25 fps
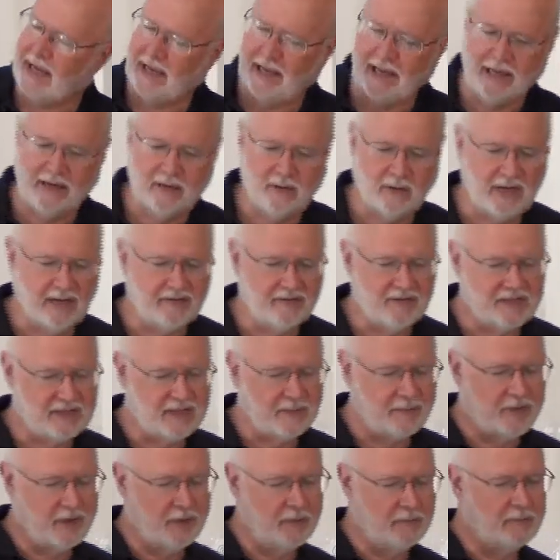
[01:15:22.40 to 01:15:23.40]
okay, I don't have this
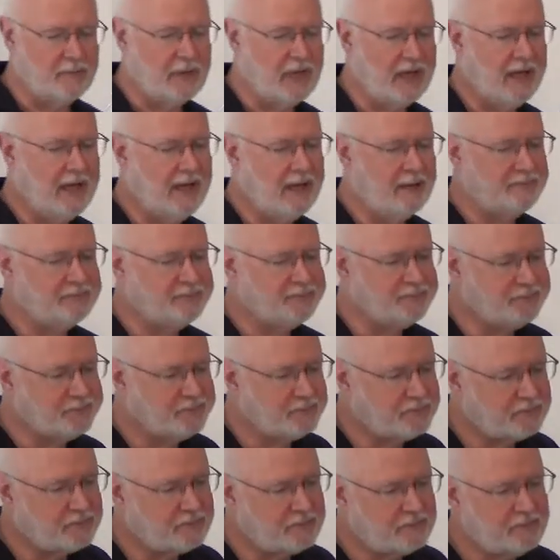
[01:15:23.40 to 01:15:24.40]
up there, um,
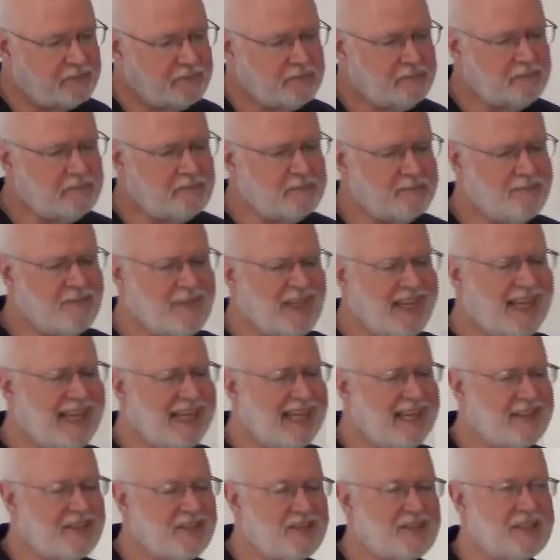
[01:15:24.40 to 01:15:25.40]

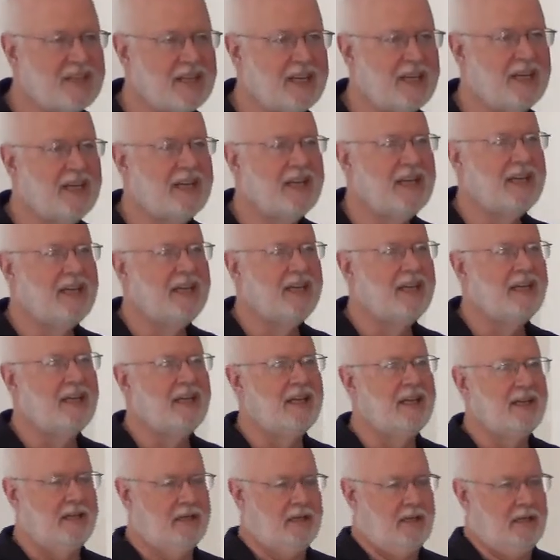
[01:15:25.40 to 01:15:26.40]
is
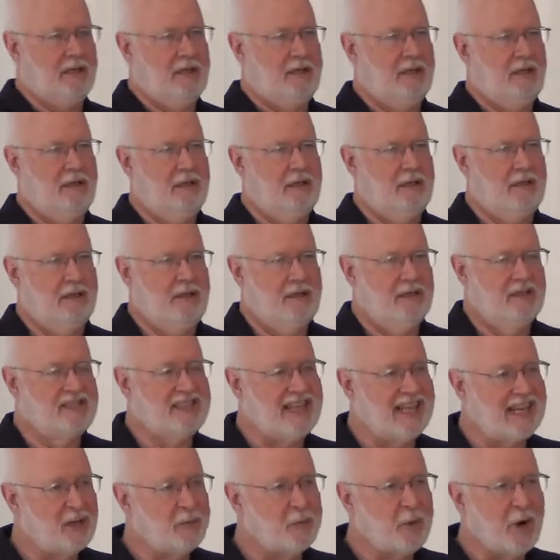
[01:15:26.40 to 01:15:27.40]

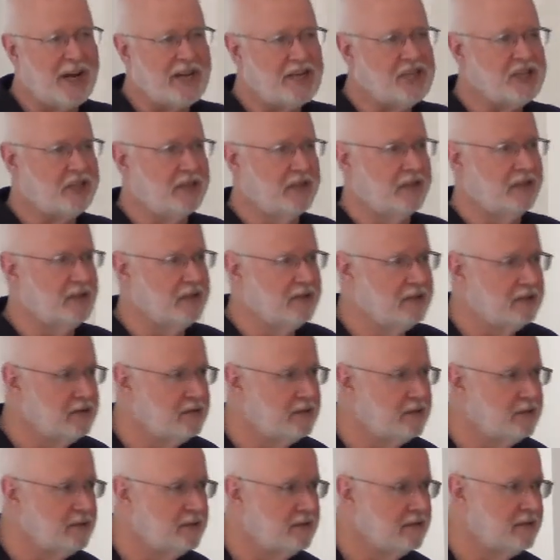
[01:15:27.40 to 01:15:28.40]
Celebration.
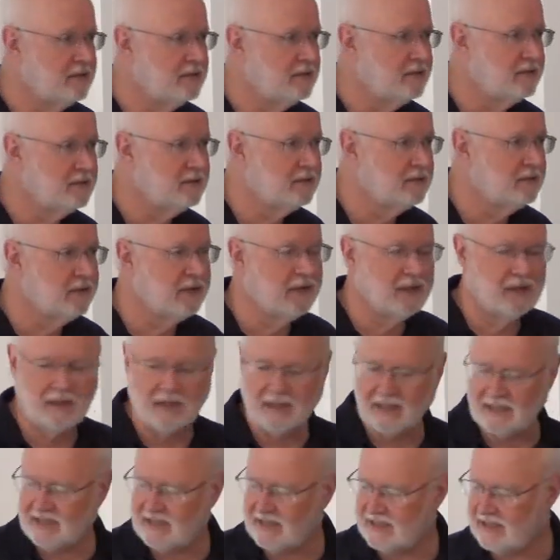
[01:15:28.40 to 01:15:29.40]

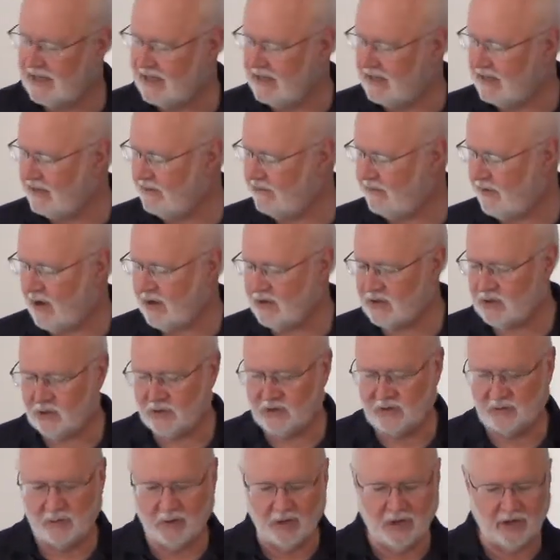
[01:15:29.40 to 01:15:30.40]
This is in
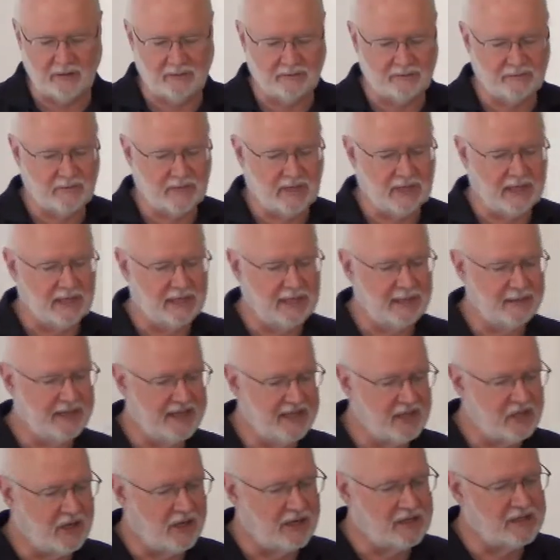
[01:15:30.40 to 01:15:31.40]
Foster's book. Uh,
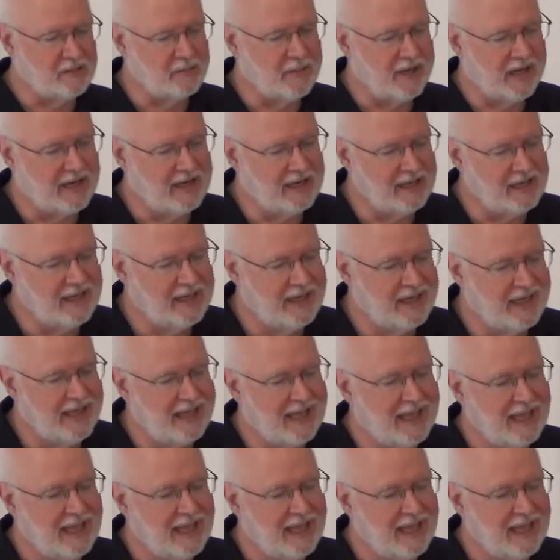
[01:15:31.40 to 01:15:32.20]
he talks about it.